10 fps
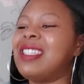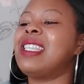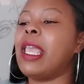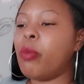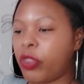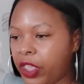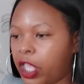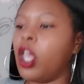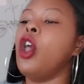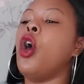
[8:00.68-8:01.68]
same
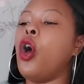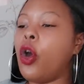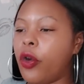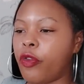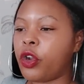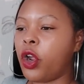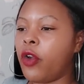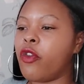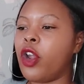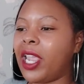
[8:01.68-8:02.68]
thing over and
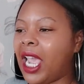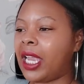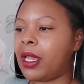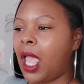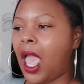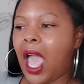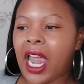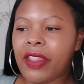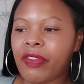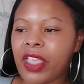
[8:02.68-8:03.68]
over again,
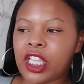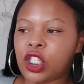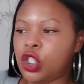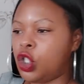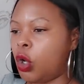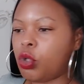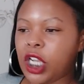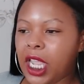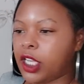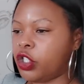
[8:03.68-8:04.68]
and there's no
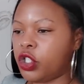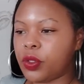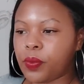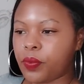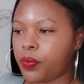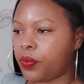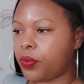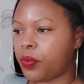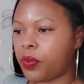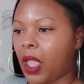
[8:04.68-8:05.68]
change.
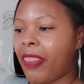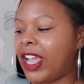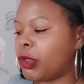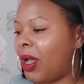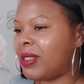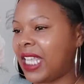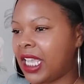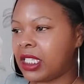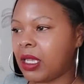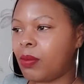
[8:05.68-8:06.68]
And that's why I was
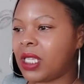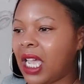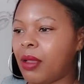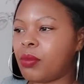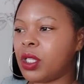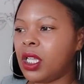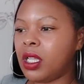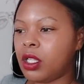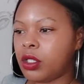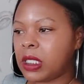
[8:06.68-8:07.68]
saying sometimes
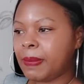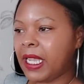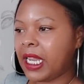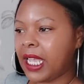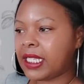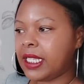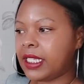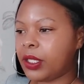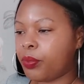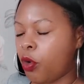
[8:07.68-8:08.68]
speak less,
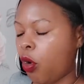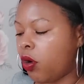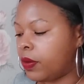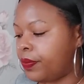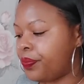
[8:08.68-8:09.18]
listen more.